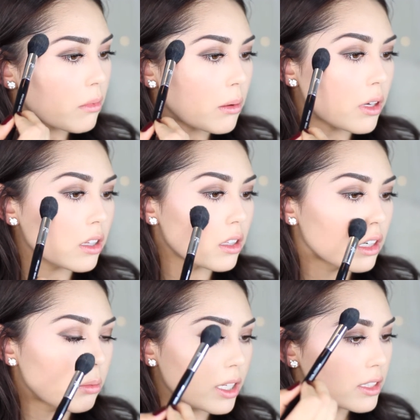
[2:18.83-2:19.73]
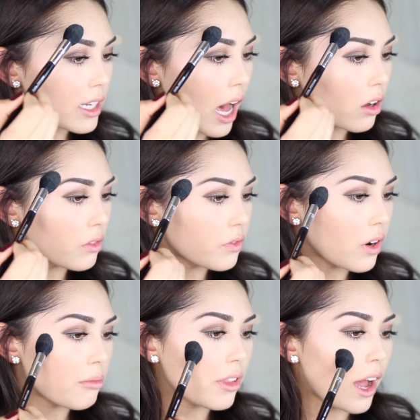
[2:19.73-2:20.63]
maybe a little bit down
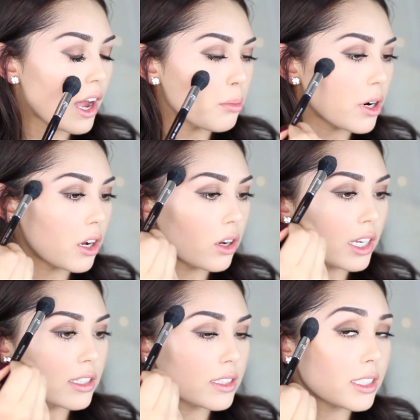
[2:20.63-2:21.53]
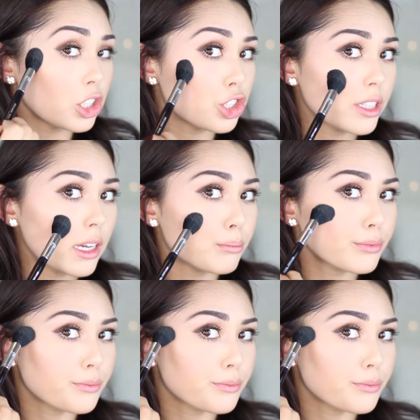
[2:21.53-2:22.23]
from the eyebrow in a C shape.